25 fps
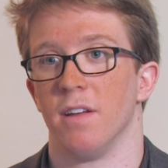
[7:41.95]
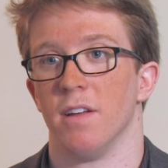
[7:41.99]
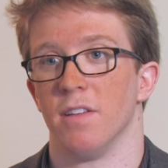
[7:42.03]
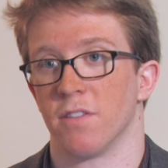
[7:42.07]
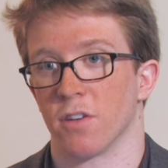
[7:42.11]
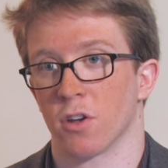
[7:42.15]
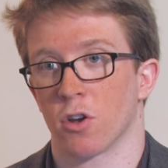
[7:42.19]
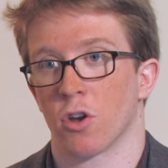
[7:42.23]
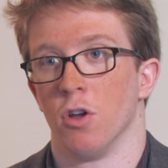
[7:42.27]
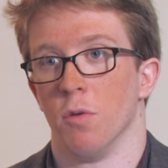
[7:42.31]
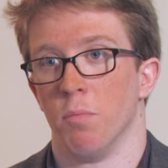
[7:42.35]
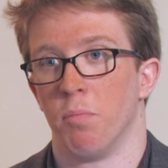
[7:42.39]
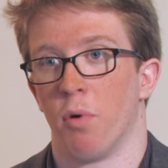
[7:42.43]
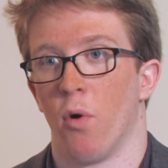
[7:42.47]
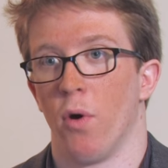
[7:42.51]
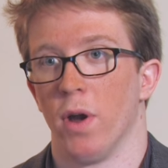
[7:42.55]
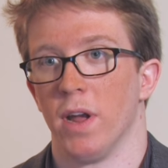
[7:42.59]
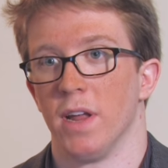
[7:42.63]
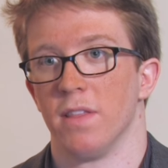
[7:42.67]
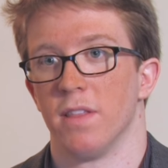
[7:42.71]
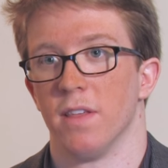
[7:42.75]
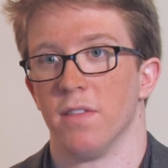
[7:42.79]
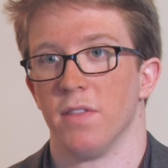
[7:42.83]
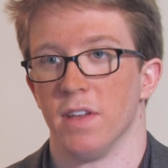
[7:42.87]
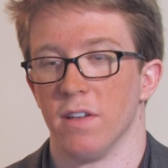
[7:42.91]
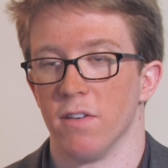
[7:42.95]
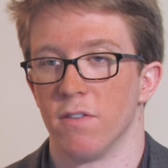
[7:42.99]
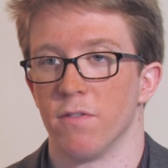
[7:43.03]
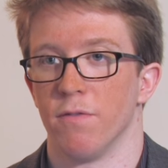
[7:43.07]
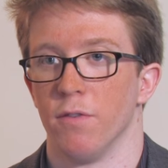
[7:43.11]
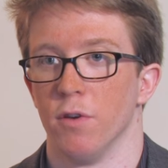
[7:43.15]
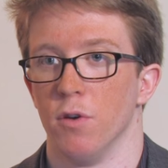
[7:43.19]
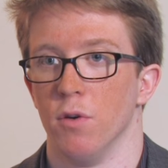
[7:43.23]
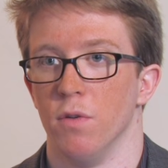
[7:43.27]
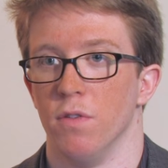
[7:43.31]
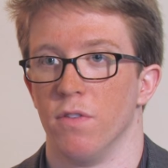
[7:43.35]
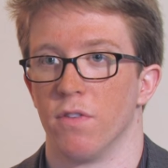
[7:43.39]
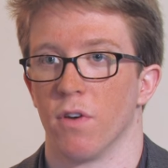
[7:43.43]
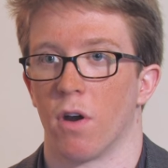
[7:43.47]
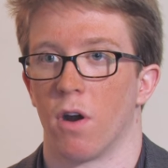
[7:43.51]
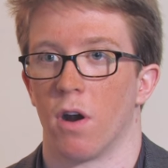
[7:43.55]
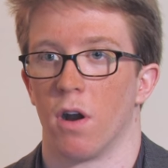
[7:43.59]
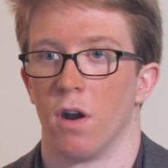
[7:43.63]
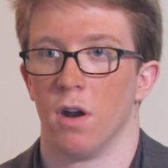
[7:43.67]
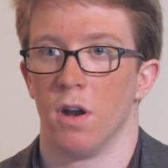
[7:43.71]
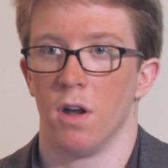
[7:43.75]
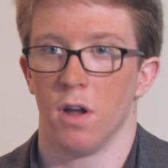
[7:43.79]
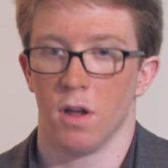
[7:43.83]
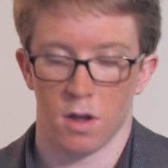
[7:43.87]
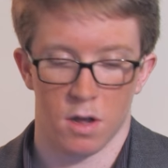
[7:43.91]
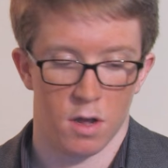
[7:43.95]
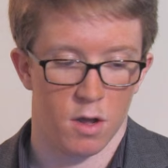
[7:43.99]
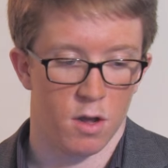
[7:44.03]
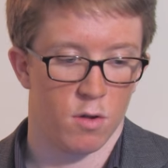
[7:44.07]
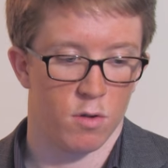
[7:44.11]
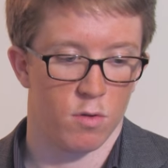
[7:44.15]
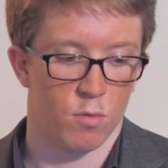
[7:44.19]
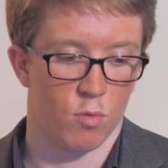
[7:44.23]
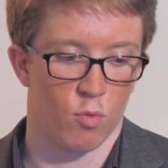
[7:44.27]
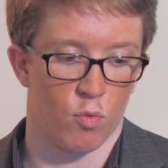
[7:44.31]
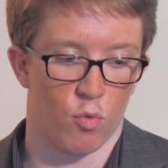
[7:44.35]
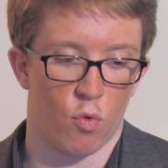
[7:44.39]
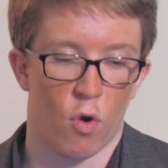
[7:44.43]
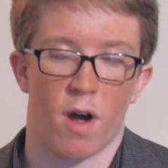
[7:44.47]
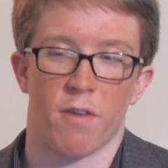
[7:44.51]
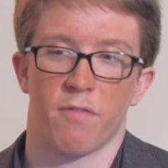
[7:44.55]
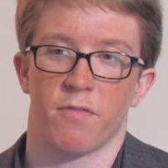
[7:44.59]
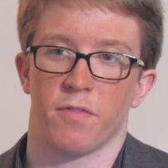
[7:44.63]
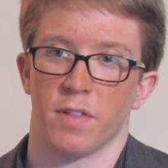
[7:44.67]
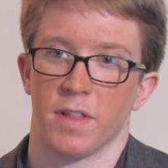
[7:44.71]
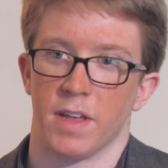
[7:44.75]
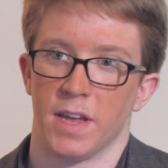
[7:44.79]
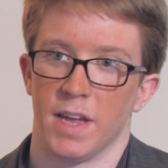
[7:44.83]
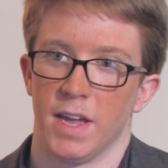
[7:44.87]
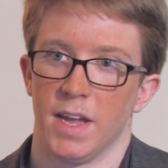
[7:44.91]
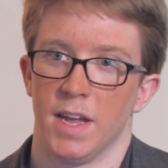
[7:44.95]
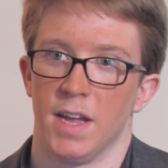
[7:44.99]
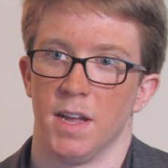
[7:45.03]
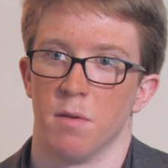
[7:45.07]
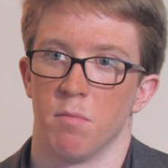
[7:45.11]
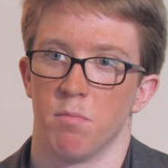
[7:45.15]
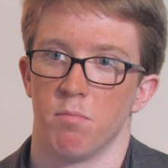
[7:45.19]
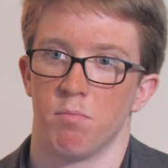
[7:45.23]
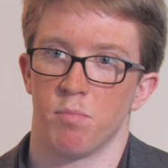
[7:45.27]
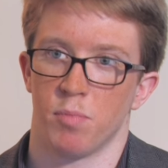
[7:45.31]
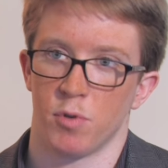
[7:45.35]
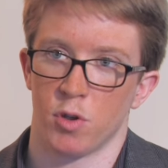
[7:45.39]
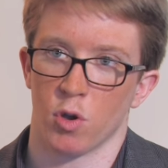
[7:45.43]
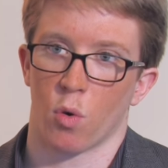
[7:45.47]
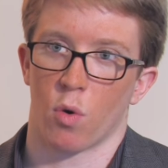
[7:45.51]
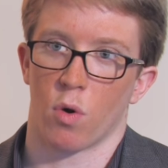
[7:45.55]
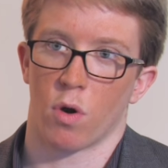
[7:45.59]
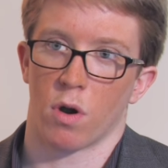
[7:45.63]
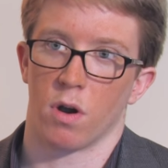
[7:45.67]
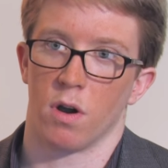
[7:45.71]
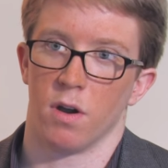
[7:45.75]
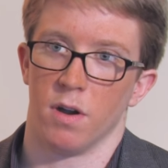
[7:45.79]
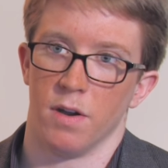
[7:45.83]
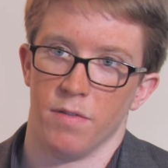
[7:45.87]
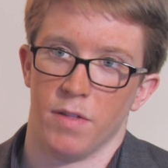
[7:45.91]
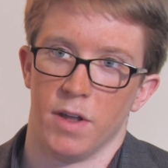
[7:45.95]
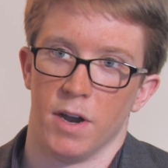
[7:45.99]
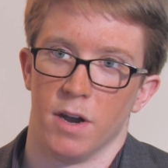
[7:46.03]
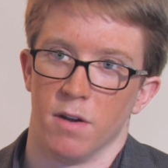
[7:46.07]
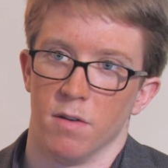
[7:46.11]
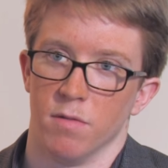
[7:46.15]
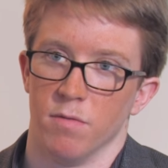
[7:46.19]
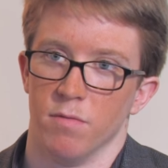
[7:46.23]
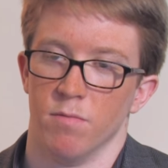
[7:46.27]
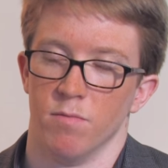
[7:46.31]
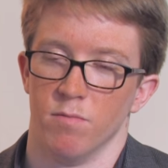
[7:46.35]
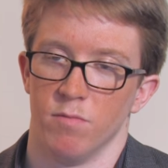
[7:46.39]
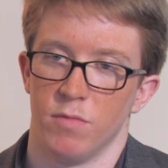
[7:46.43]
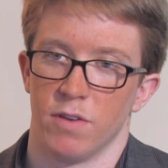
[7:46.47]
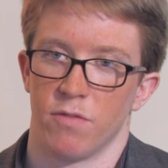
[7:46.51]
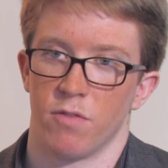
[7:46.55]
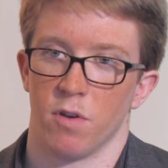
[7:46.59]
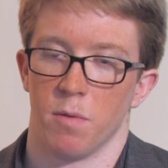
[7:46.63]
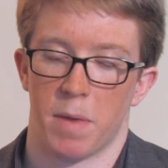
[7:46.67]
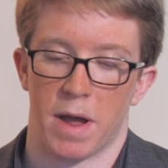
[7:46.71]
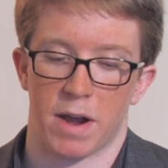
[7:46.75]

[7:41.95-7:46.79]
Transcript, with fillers: It's a good point that these foods are roughly pure in their different